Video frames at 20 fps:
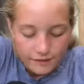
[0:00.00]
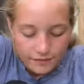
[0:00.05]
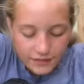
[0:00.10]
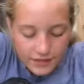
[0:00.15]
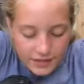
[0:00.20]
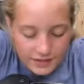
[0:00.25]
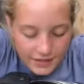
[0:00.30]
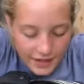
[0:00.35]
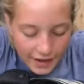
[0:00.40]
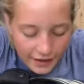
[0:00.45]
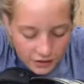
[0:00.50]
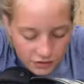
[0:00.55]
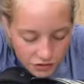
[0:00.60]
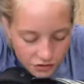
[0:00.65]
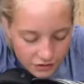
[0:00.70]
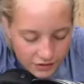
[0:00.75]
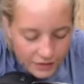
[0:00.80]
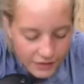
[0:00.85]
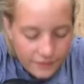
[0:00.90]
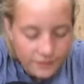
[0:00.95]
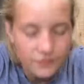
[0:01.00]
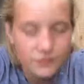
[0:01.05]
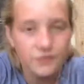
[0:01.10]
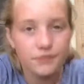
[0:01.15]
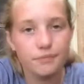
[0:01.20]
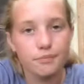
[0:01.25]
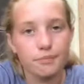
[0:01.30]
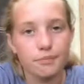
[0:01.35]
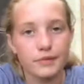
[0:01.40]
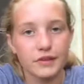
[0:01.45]
these actually,
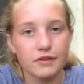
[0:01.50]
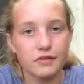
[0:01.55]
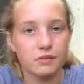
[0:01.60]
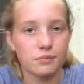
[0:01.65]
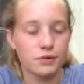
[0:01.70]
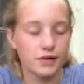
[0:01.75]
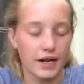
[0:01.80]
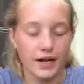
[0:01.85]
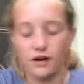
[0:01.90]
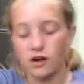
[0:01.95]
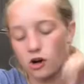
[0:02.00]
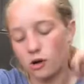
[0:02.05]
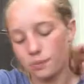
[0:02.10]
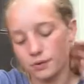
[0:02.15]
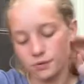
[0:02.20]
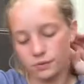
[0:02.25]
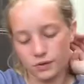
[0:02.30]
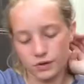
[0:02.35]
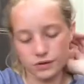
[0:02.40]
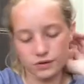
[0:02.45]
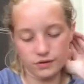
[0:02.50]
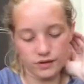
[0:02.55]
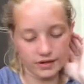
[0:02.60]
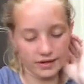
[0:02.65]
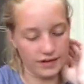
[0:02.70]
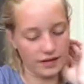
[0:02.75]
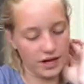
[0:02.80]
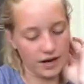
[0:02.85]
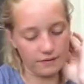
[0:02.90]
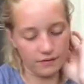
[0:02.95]
you can put on an open wound and
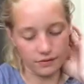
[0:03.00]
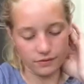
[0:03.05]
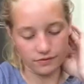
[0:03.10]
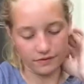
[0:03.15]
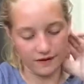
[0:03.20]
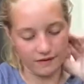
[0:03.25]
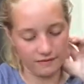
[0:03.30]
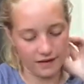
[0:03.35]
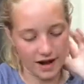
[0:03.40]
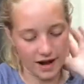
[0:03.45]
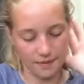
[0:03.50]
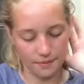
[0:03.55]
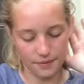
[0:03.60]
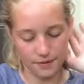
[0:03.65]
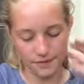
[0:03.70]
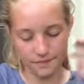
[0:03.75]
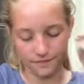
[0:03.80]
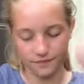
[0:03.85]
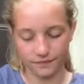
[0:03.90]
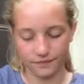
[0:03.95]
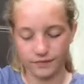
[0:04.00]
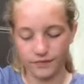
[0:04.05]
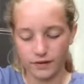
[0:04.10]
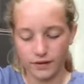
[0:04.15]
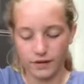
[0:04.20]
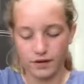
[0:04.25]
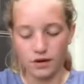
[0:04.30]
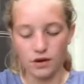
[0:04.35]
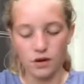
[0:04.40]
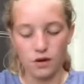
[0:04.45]
then cover it with vet wrap
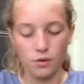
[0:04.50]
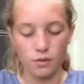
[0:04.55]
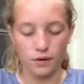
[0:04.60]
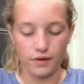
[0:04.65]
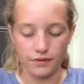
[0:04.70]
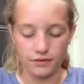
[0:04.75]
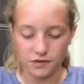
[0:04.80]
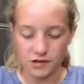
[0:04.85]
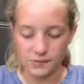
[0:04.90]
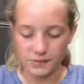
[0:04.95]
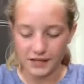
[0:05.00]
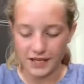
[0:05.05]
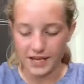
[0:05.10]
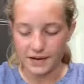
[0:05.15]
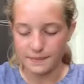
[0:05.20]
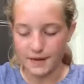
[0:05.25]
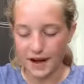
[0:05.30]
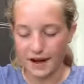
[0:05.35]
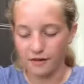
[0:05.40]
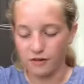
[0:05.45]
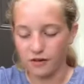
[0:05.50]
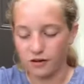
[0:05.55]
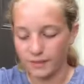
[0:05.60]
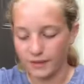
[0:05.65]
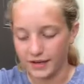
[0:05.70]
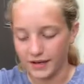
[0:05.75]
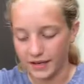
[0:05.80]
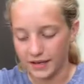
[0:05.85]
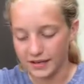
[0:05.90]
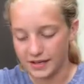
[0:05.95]
with triple antibiotic
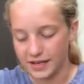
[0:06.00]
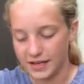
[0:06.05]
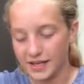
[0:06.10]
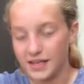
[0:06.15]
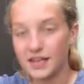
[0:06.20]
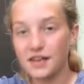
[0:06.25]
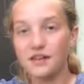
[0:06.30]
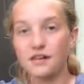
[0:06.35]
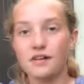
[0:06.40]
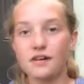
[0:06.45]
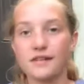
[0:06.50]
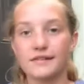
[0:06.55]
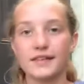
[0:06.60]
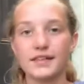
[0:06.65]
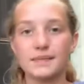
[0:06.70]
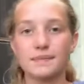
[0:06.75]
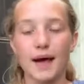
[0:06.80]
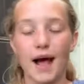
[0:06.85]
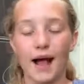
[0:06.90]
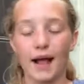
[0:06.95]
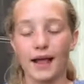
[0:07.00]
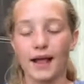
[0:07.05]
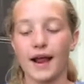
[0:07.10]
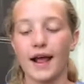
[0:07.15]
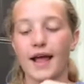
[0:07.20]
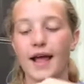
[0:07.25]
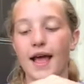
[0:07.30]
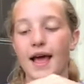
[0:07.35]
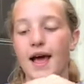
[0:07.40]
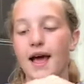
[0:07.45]
ointment. And here in this pocket,
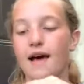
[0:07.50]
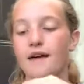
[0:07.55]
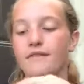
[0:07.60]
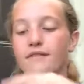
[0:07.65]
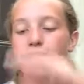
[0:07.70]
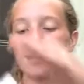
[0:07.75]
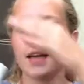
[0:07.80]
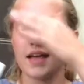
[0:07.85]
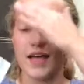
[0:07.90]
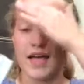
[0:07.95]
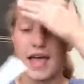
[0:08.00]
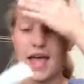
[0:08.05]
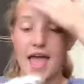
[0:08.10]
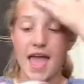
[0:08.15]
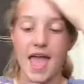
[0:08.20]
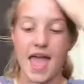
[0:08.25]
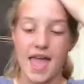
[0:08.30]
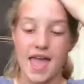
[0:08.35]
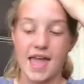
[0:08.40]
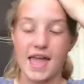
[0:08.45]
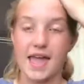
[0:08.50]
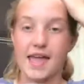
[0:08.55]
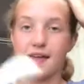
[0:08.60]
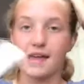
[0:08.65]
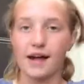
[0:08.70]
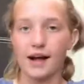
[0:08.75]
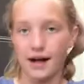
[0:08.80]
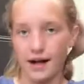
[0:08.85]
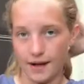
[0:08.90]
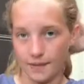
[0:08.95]
I have a
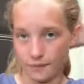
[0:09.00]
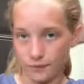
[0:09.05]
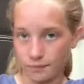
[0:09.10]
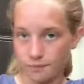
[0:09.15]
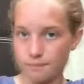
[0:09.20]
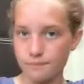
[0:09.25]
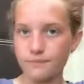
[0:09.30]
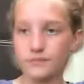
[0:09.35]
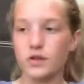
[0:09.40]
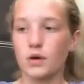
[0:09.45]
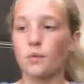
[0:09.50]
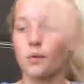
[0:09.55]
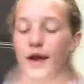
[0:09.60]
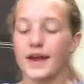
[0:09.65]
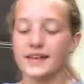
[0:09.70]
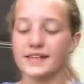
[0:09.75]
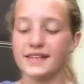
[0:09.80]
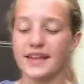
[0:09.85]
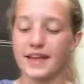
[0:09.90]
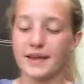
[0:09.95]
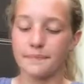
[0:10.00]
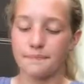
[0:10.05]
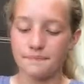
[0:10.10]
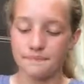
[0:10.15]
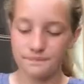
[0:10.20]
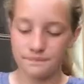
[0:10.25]
weight tape.